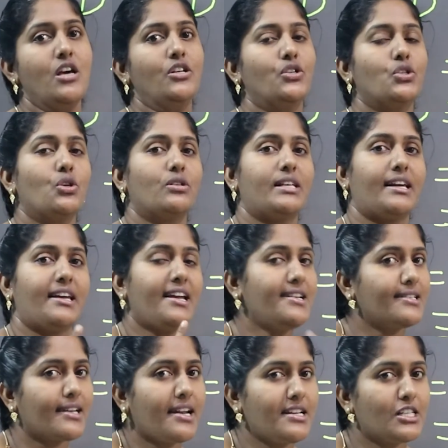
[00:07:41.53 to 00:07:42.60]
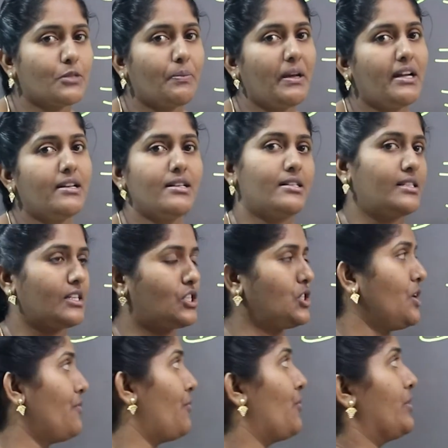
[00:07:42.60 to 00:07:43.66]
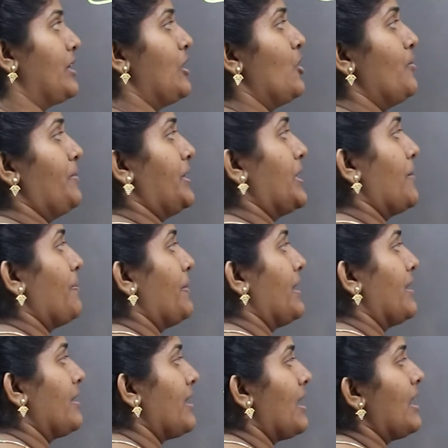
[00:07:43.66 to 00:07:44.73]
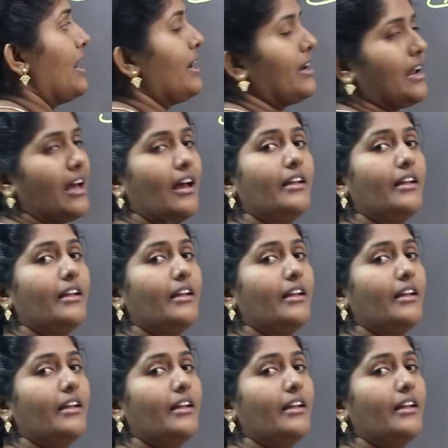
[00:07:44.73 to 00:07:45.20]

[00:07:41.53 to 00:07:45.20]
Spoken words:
So, second train speed is 64 km per hour